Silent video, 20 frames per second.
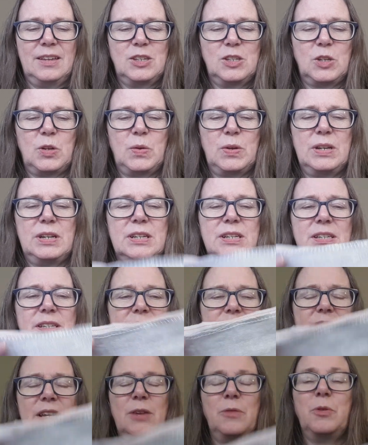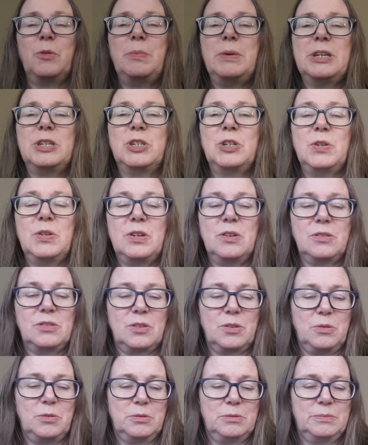So it will be 2 years
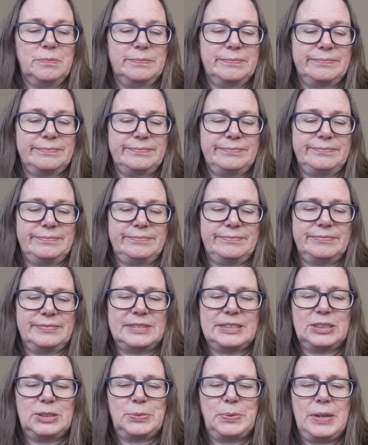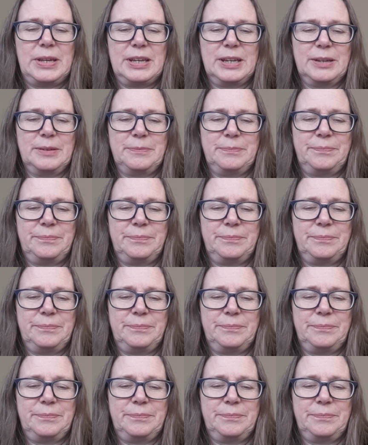old this week.